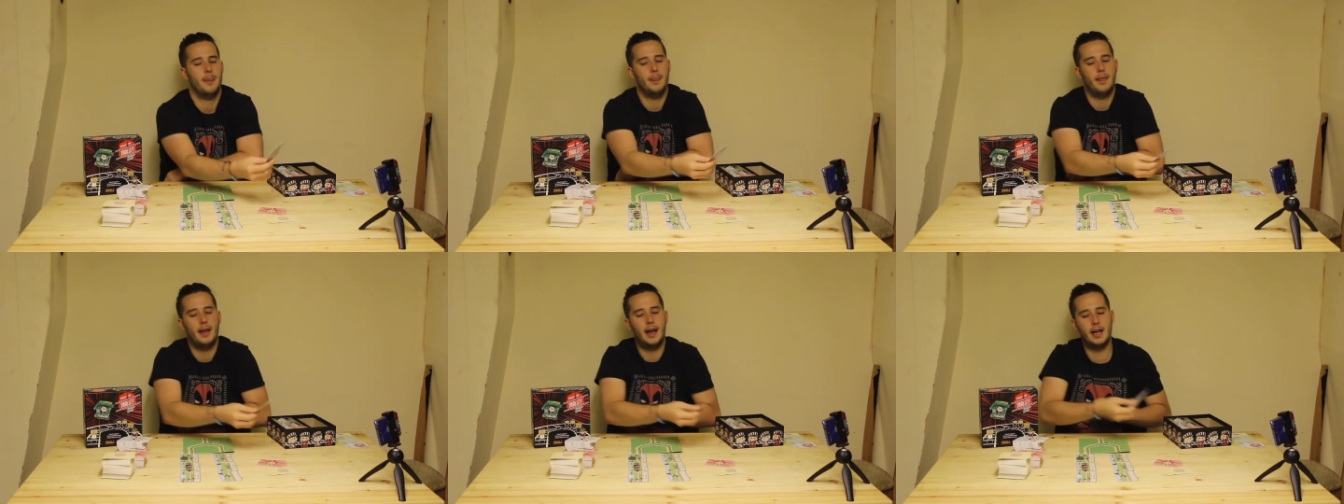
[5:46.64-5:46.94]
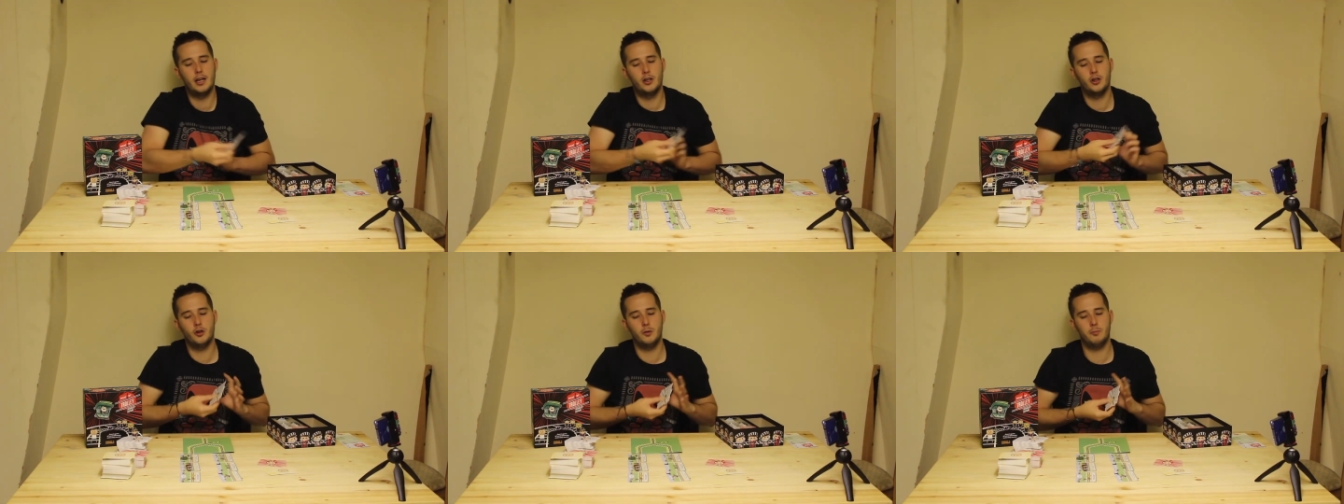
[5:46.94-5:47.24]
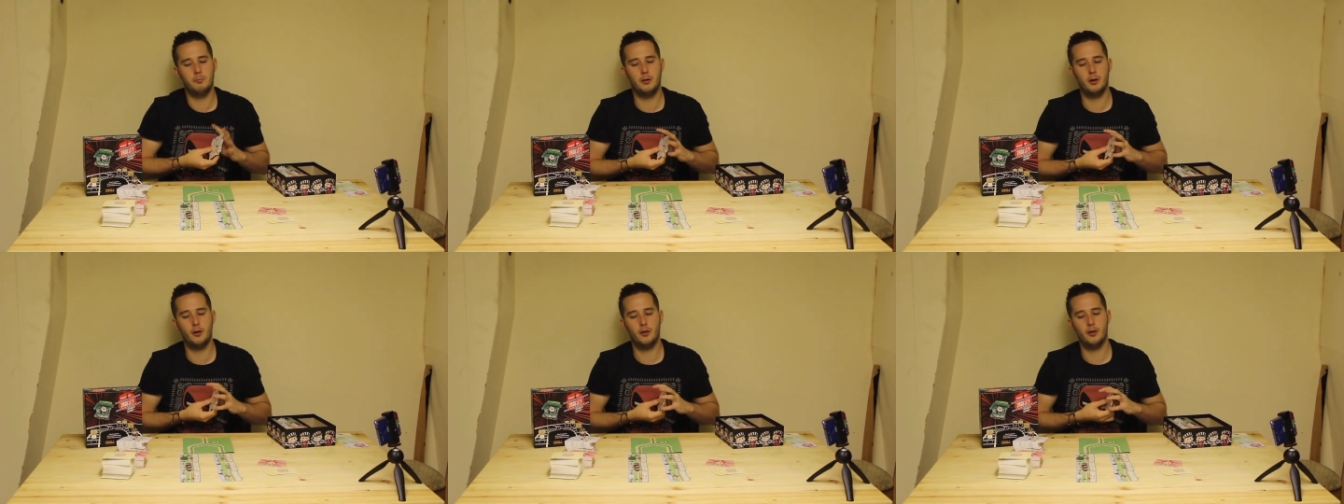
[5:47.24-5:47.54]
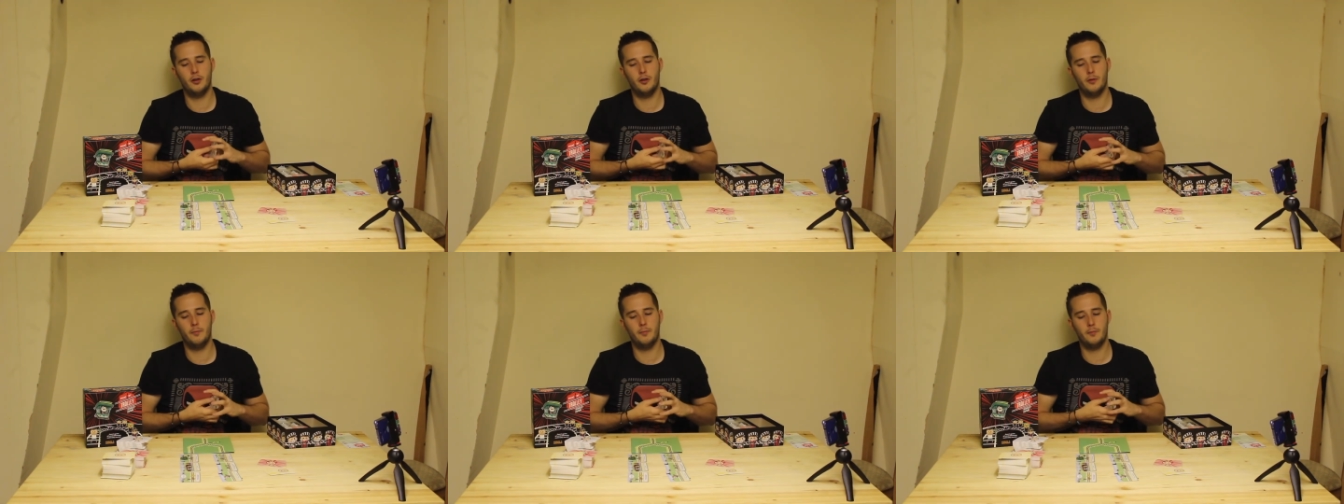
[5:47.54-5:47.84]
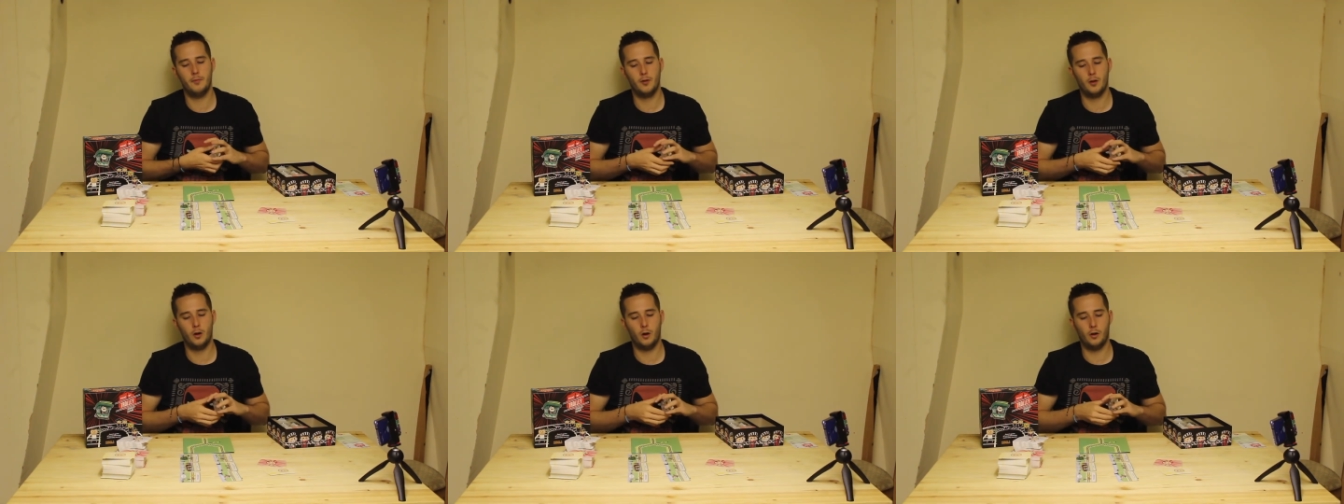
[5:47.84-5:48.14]
and you put
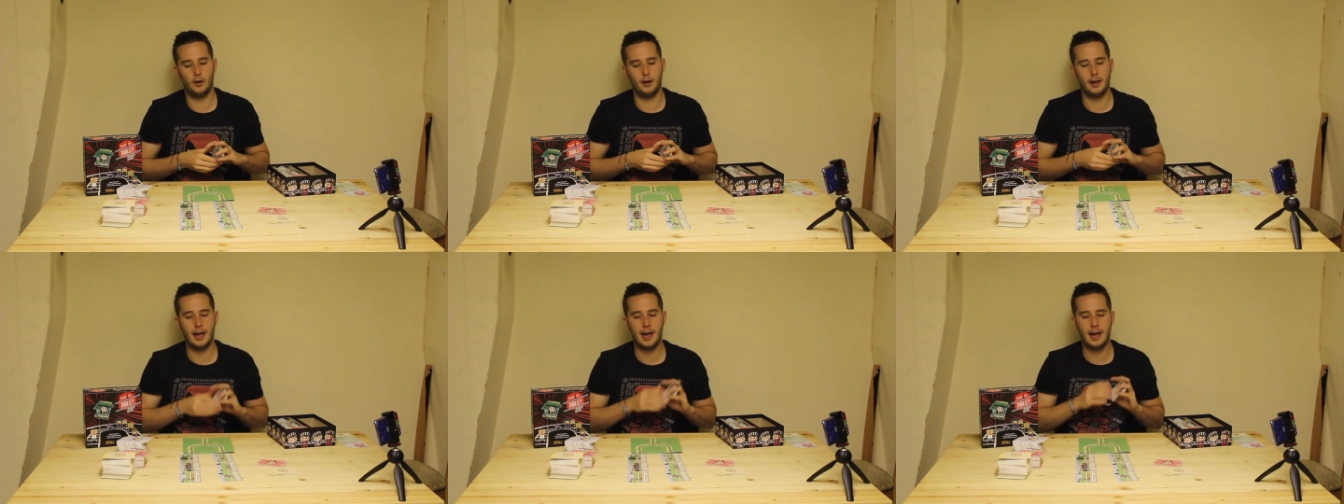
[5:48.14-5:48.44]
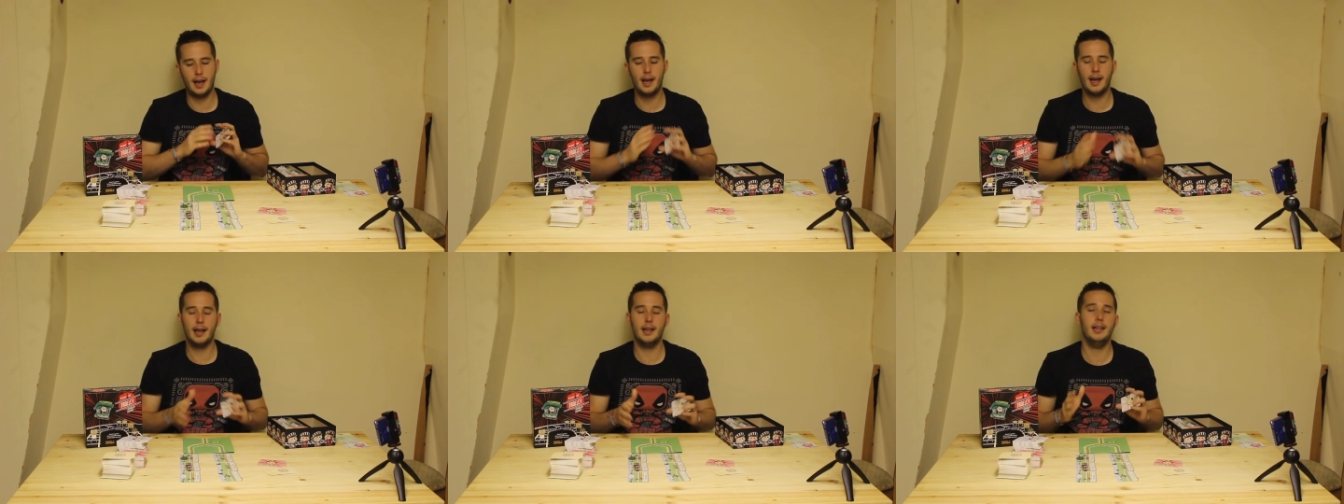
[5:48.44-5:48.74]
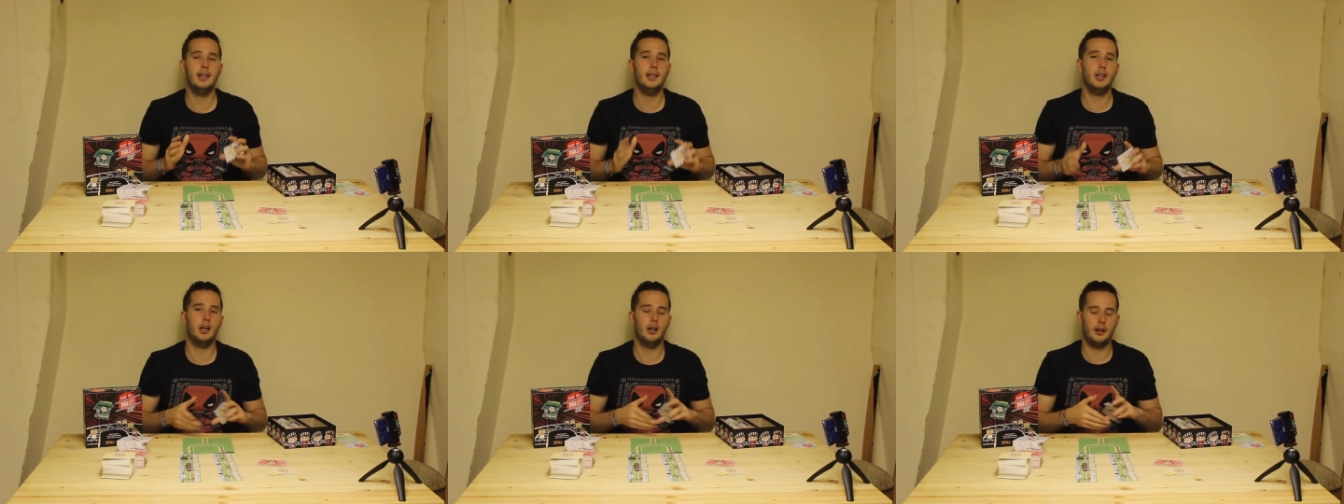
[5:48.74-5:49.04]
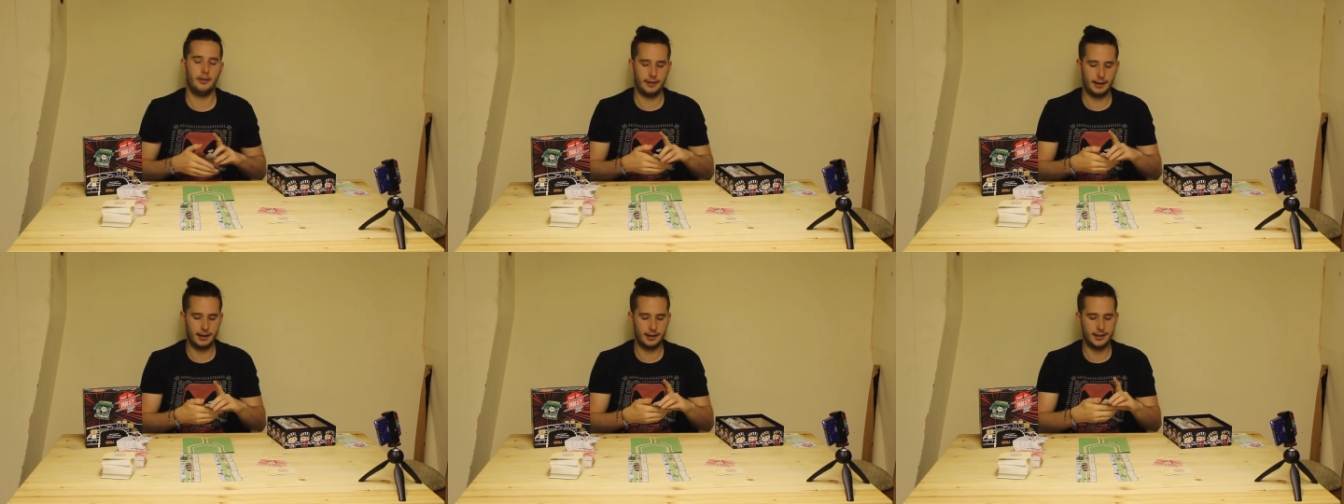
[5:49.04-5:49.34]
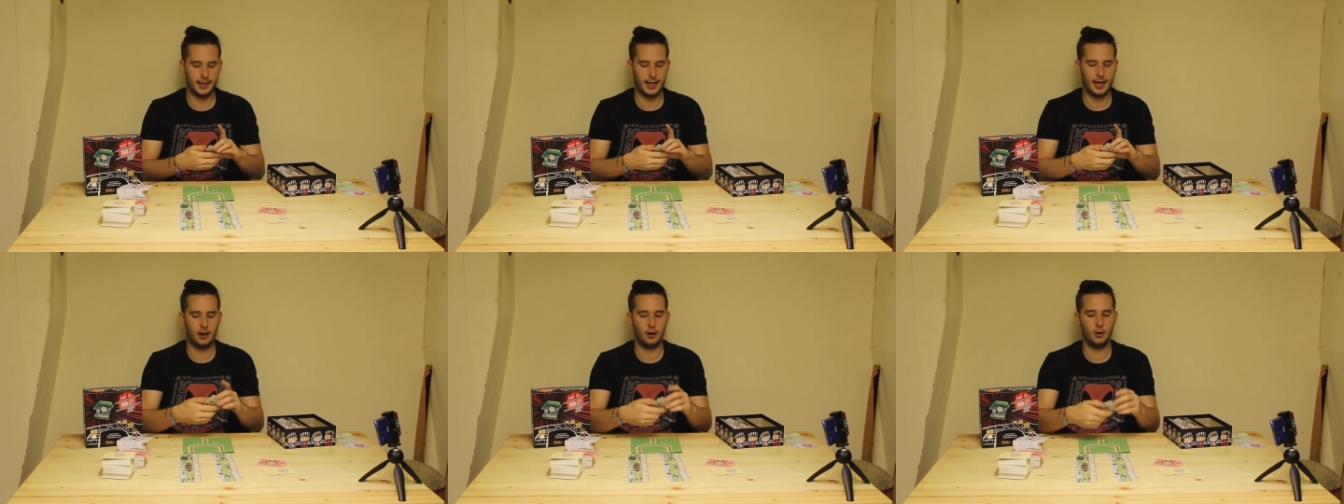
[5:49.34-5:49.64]
them on any card that
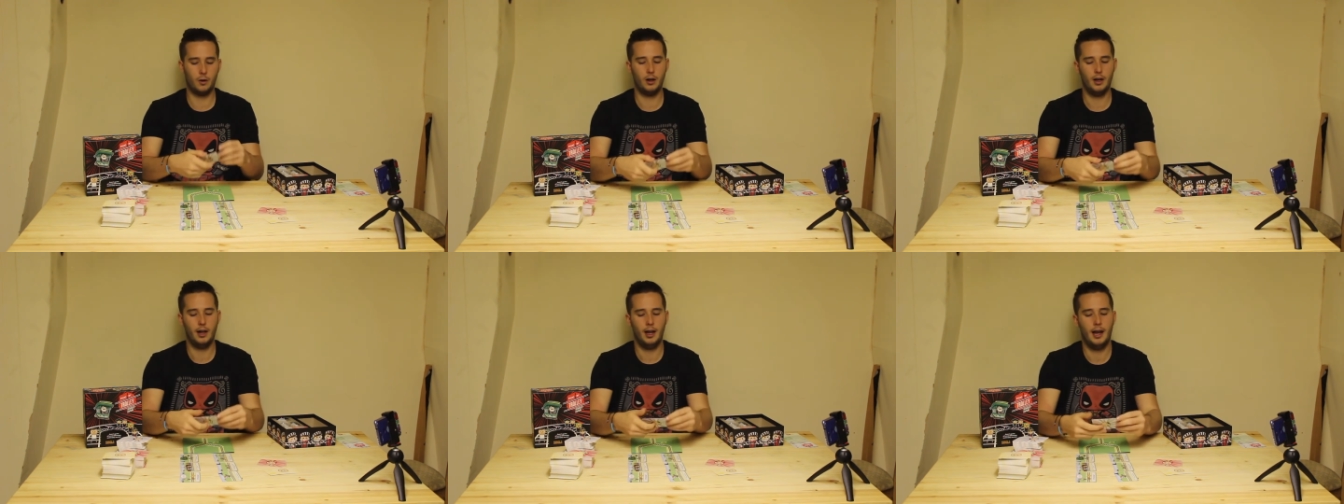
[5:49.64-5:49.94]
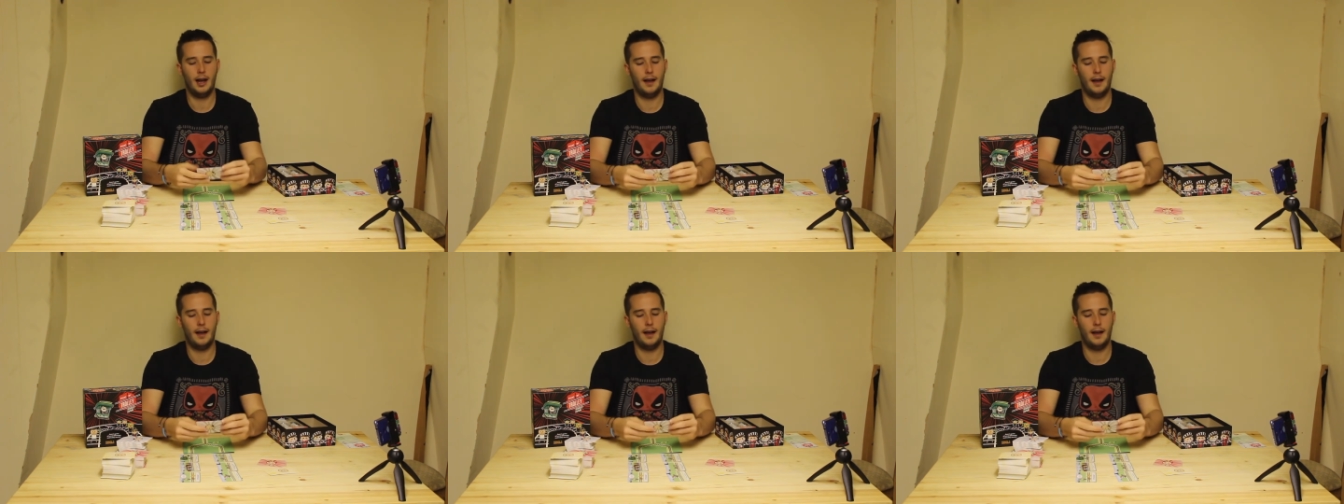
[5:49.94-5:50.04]
is out.